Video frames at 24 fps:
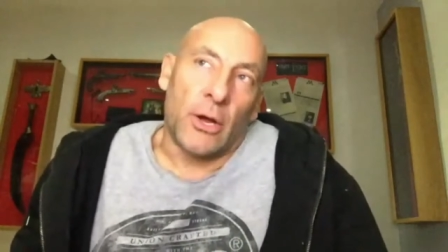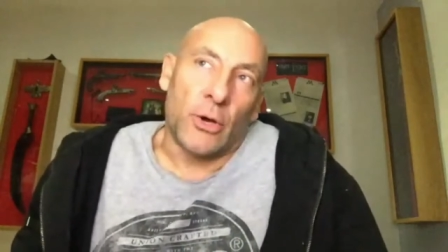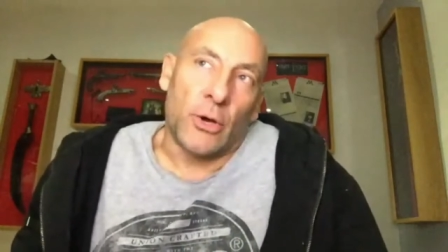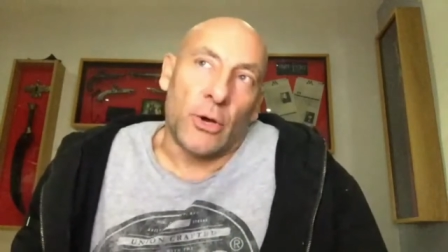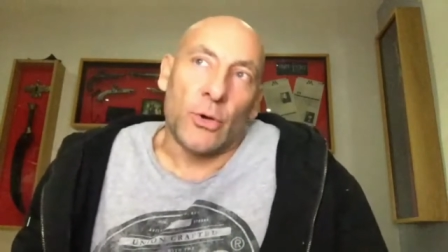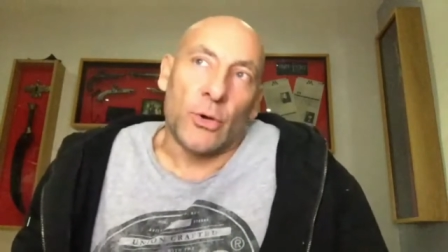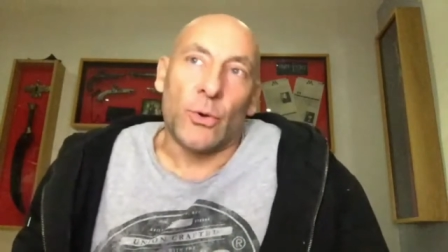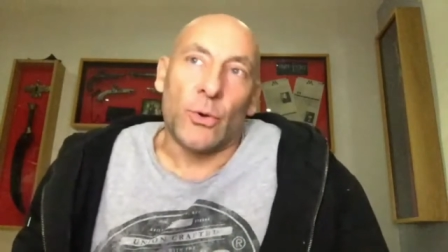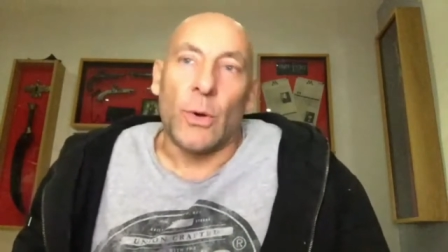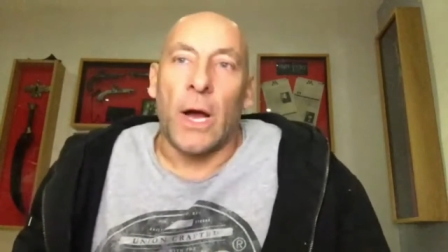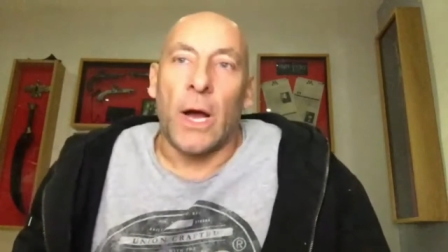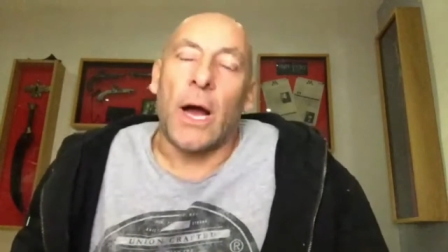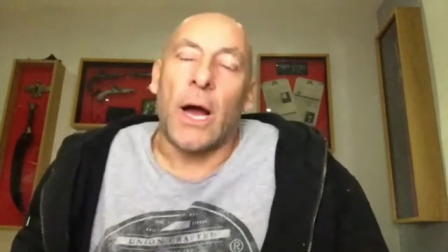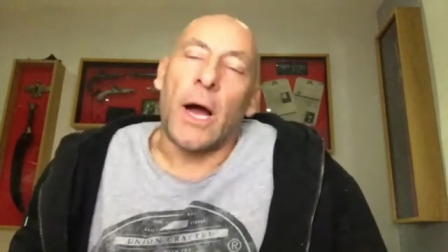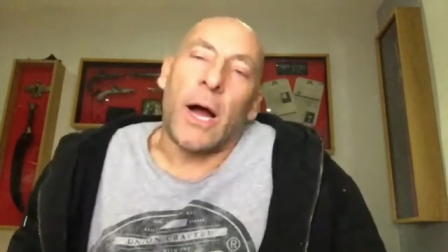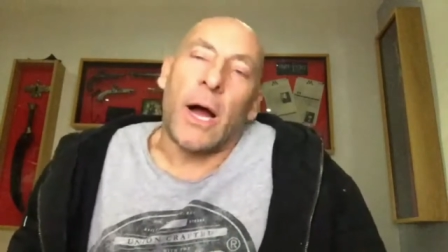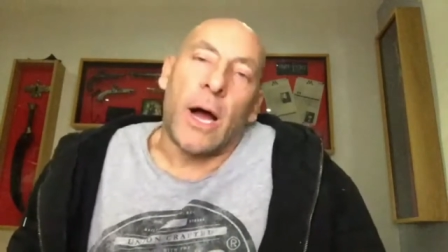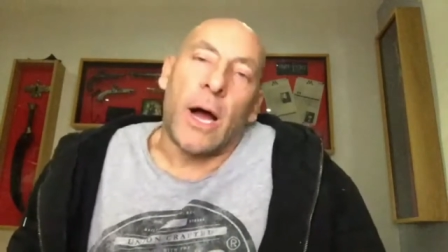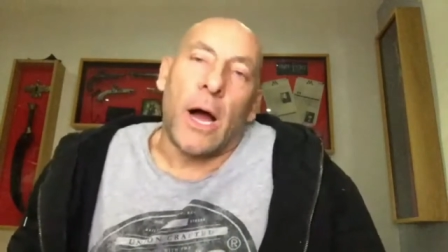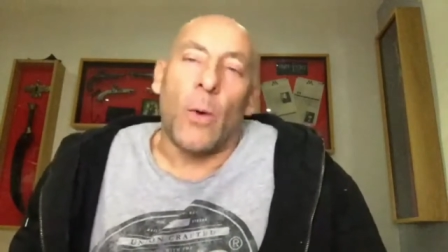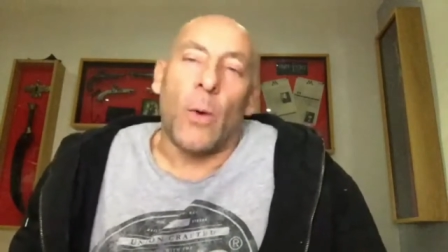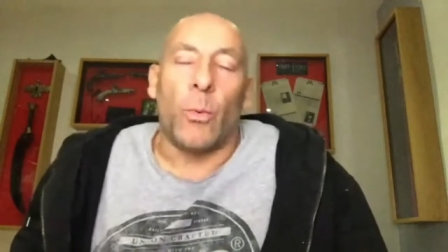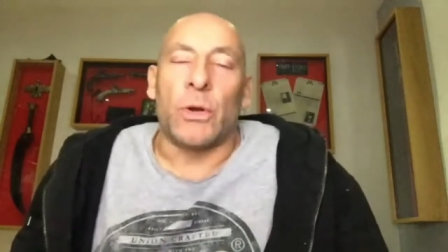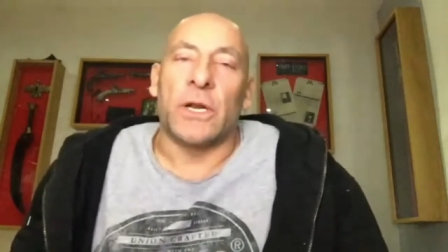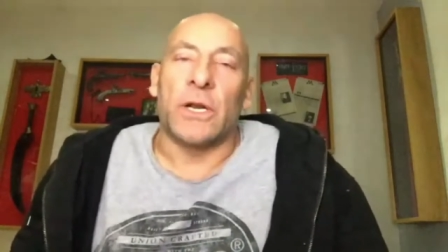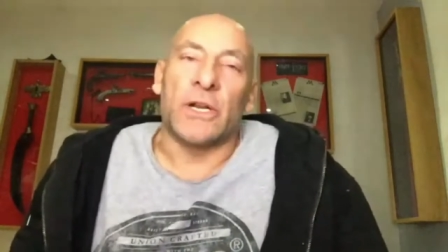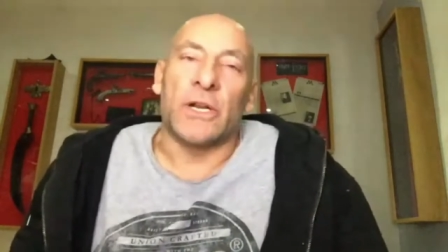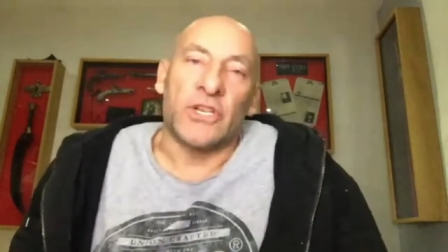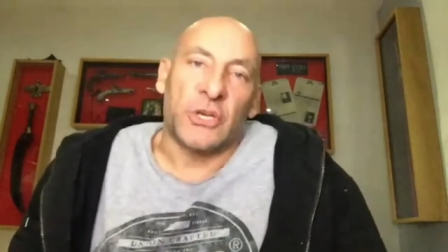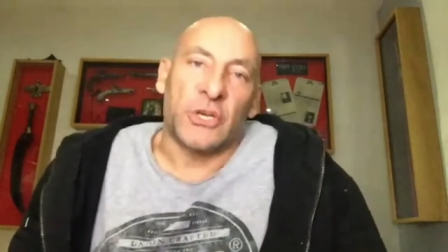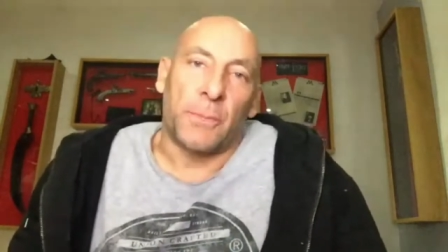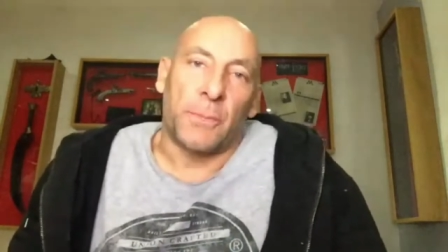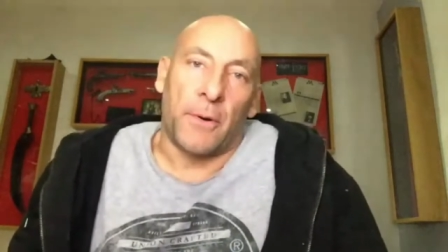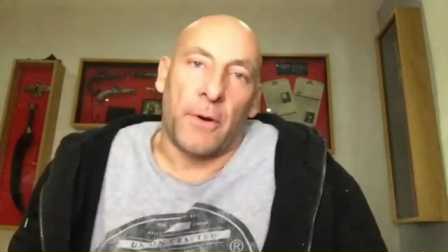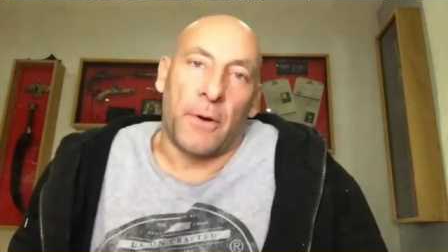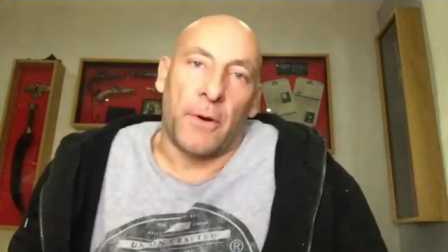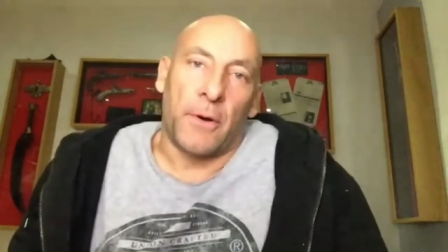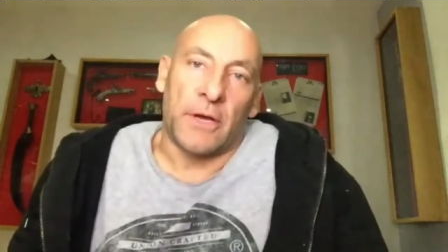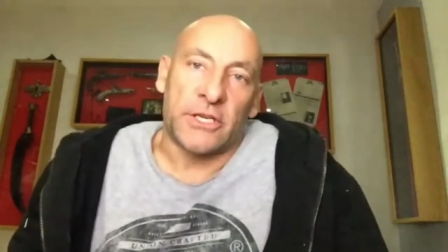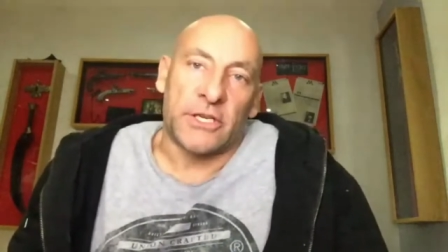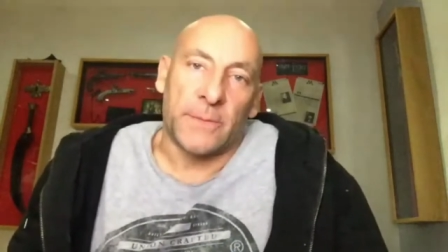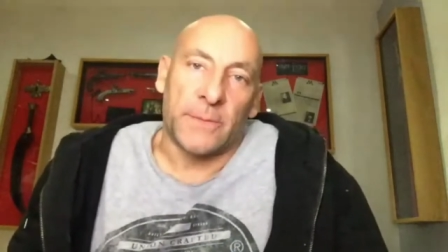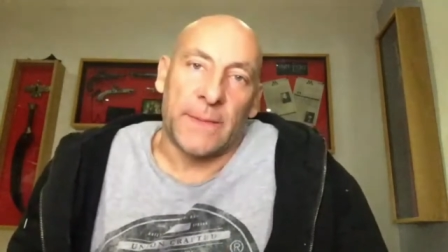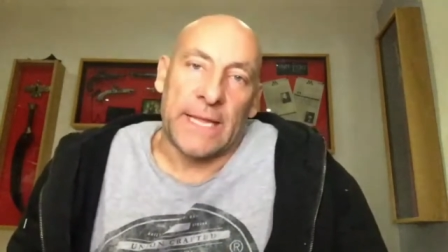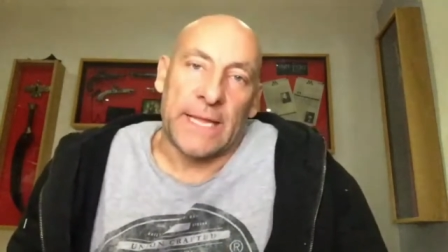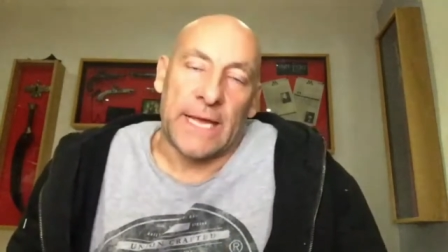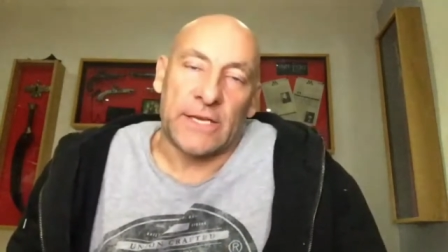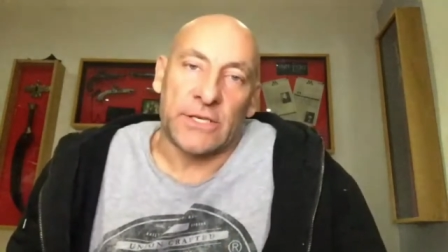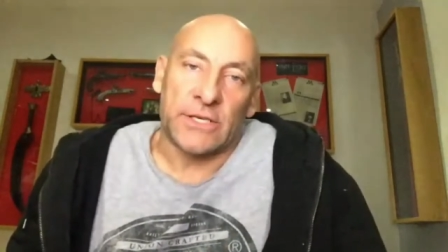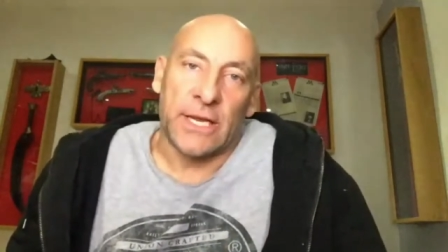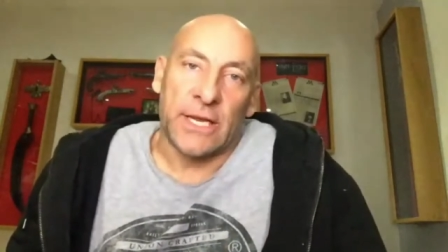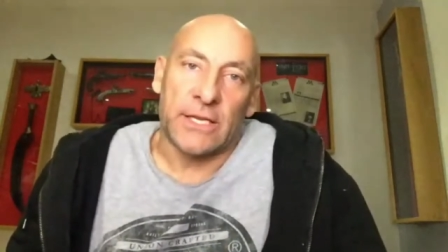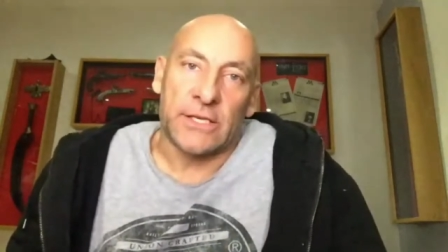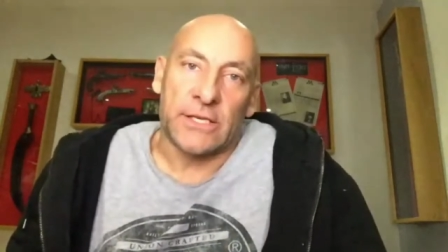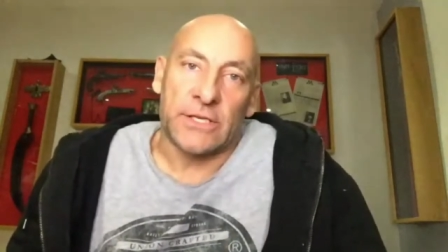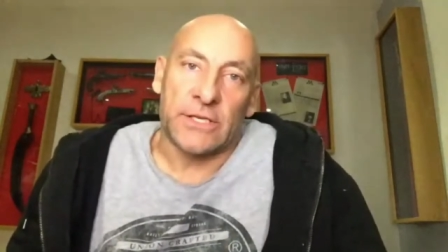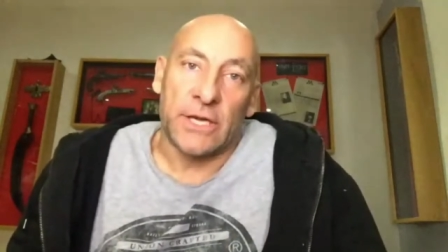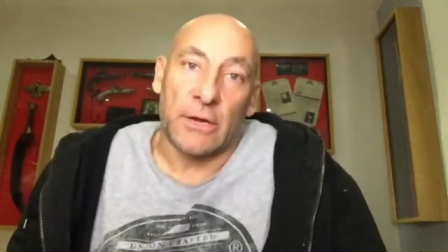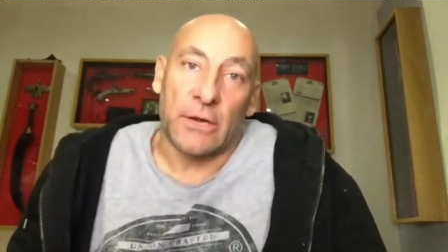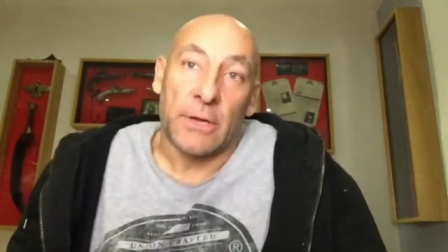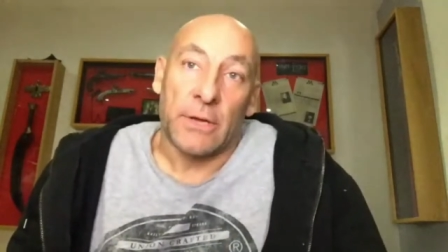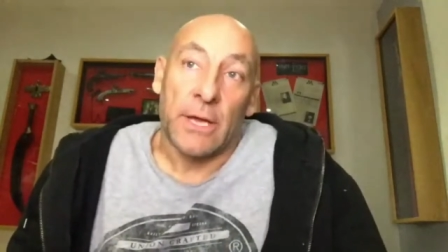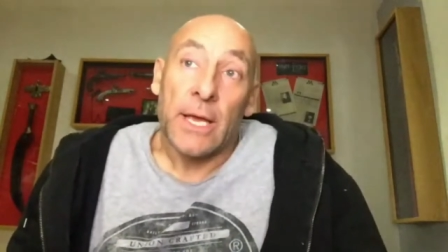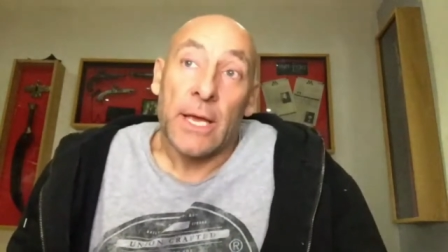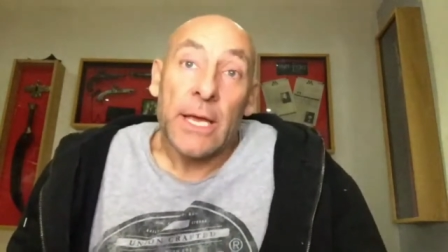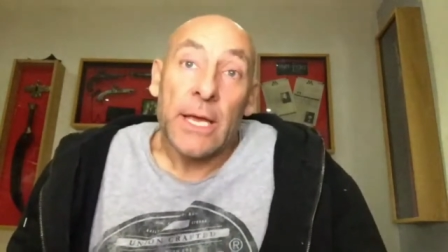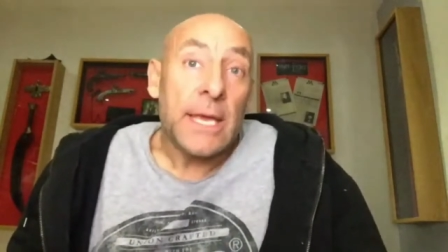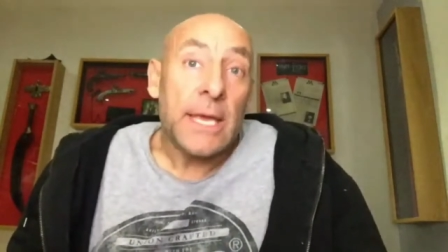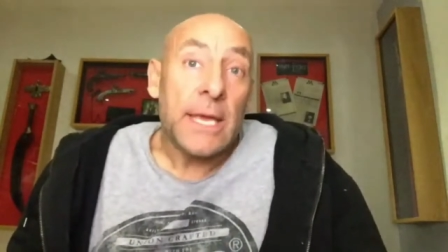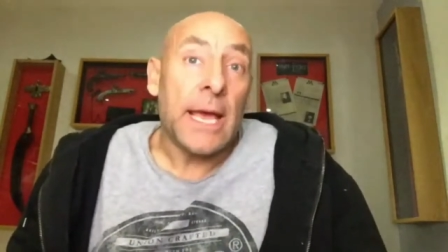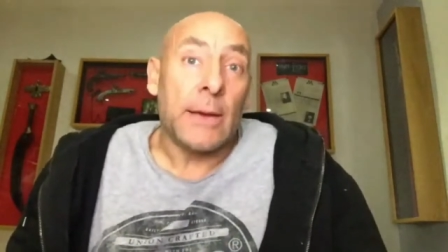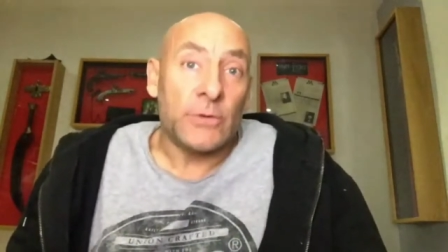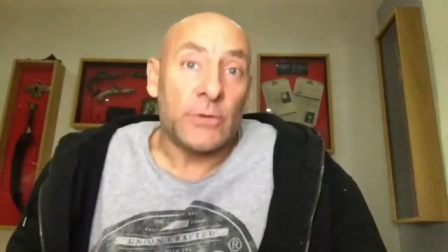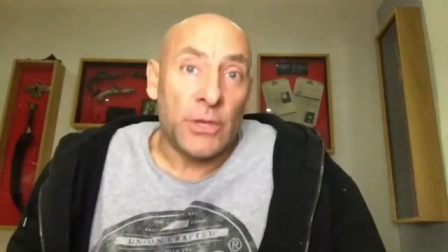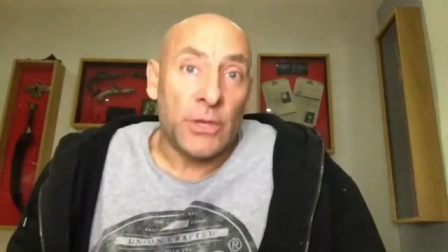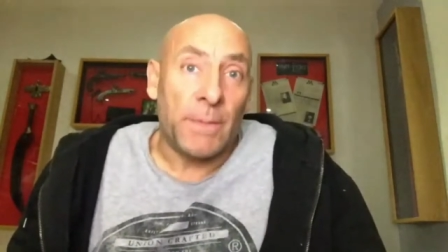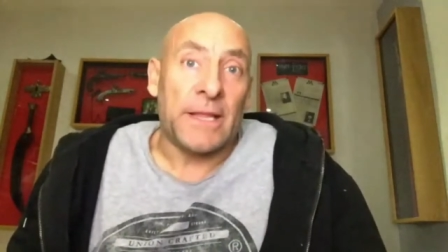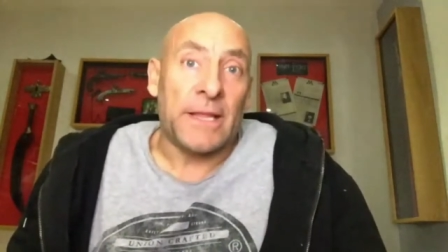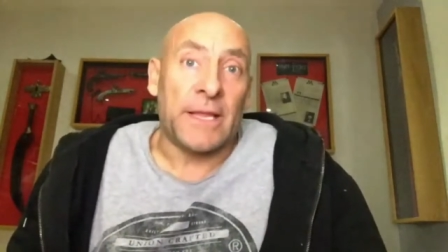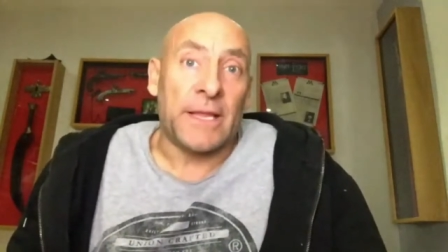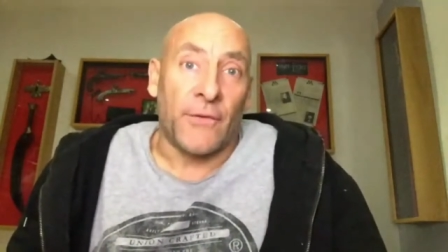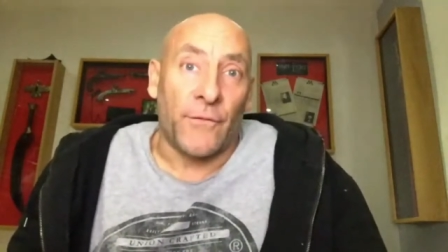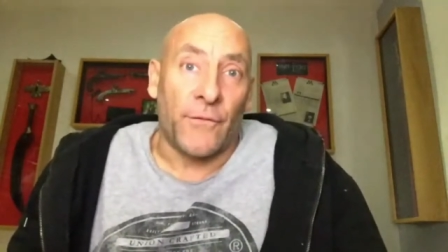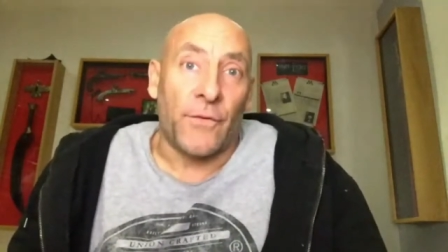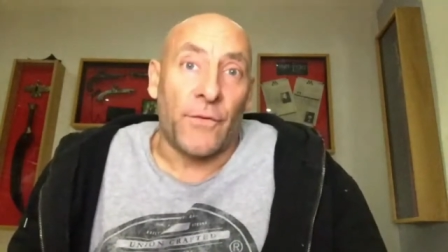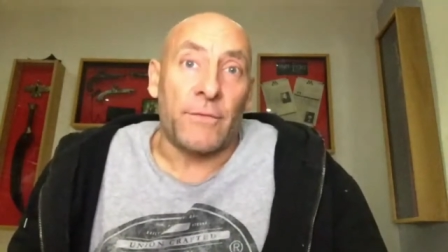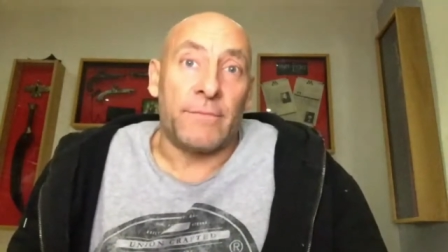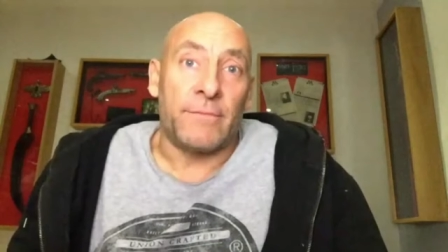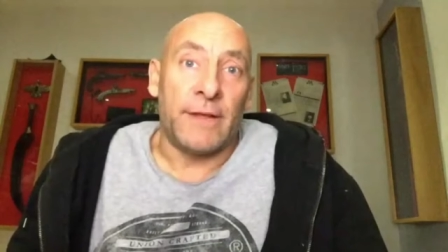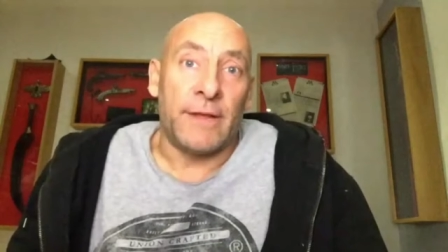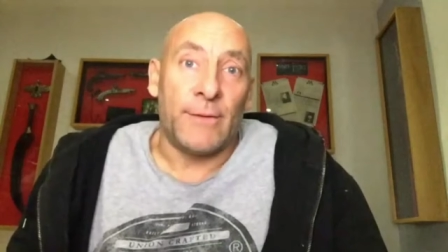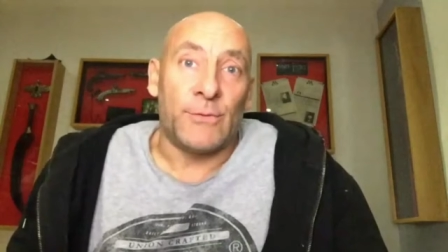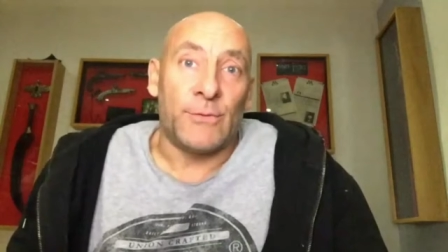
So I wanted to surprise them in that sense. So yeah, it was a bit different.